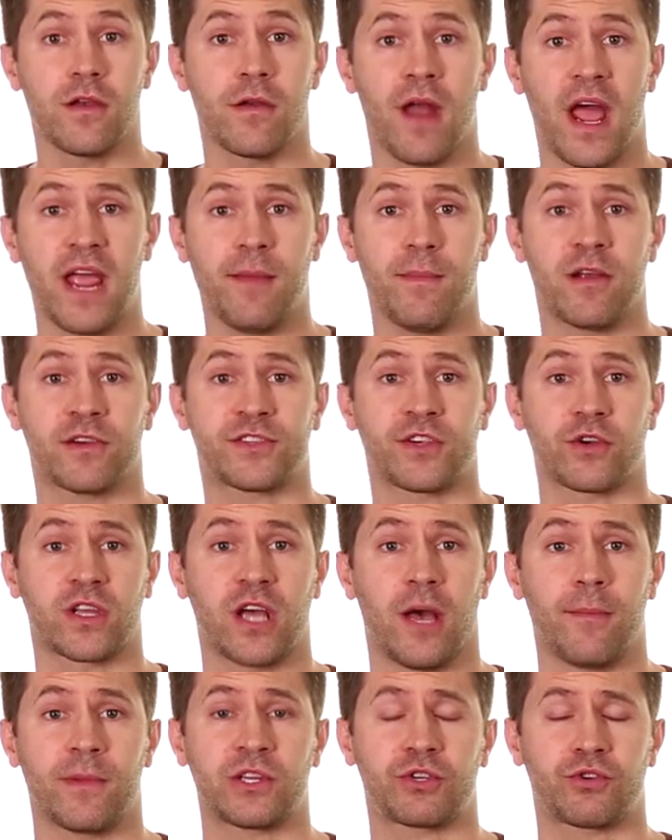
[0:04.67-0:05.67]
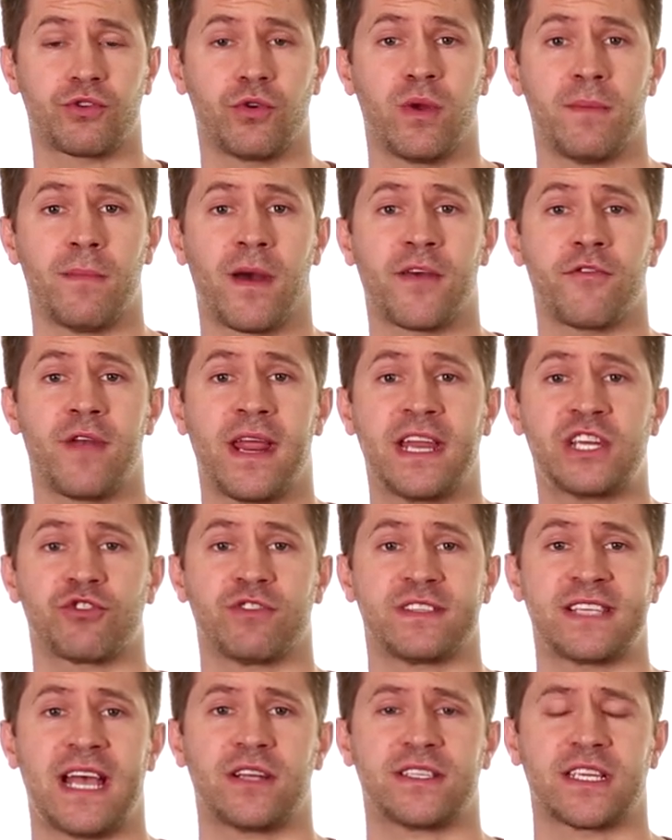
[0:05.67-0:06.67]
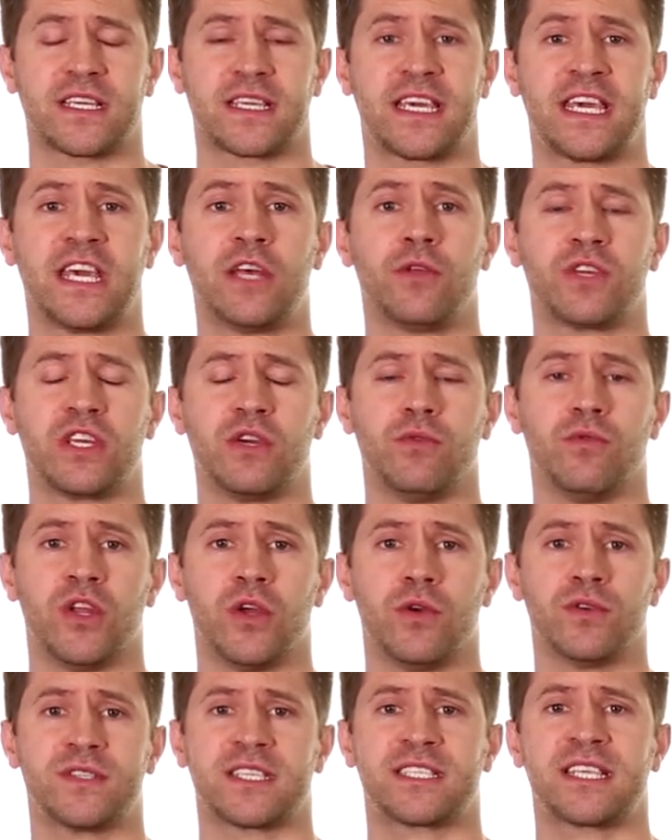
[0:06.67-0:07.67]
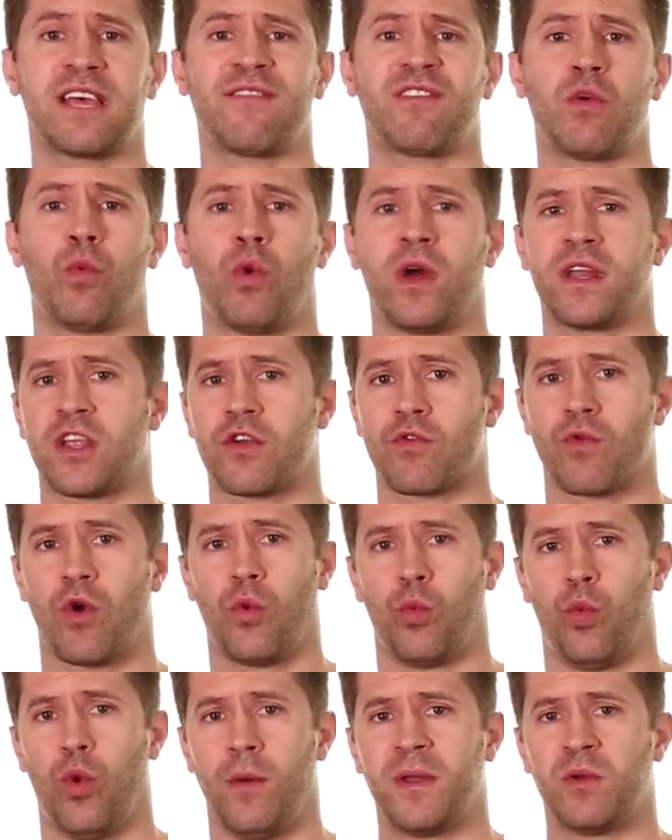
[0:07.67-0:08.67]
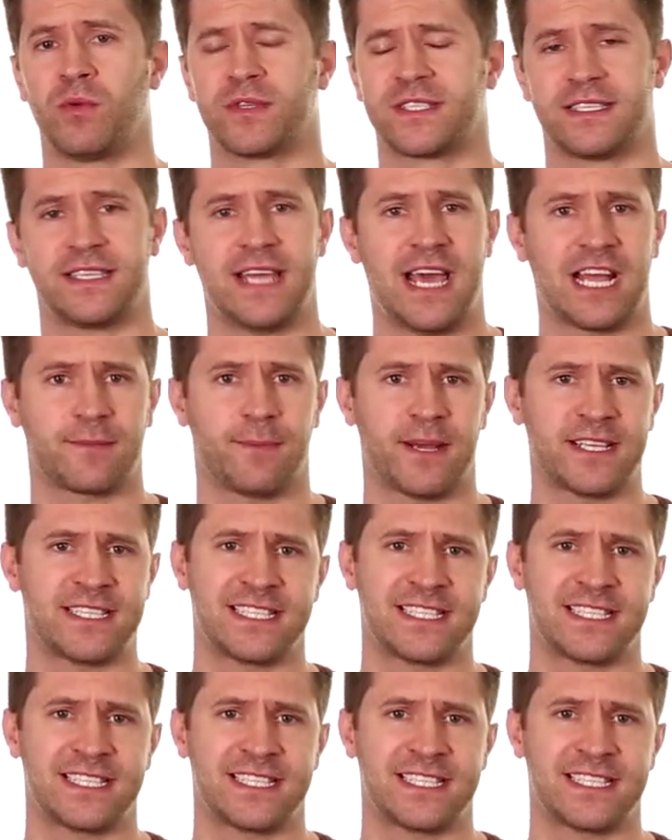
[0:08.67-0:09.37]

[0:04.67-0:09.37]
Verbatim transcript: your nightmares are coming true and Mother Nature is out to kill you news, a 71-year-old woman was attacked by